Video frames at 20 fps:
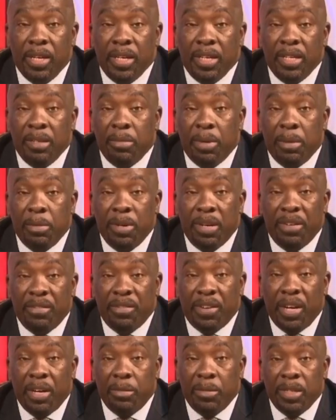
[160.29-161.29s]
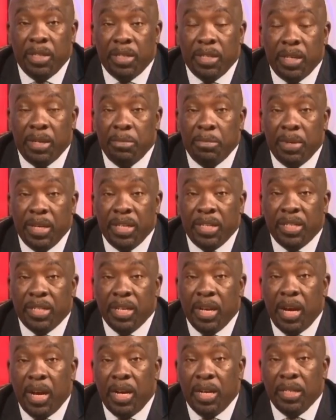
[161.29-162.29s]
in the bubble environment and based
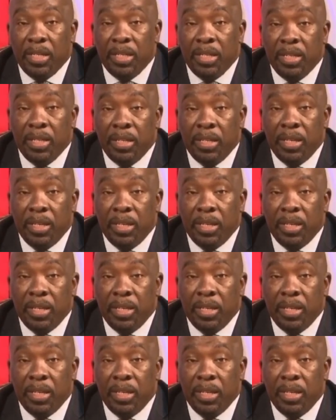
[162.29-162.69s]
on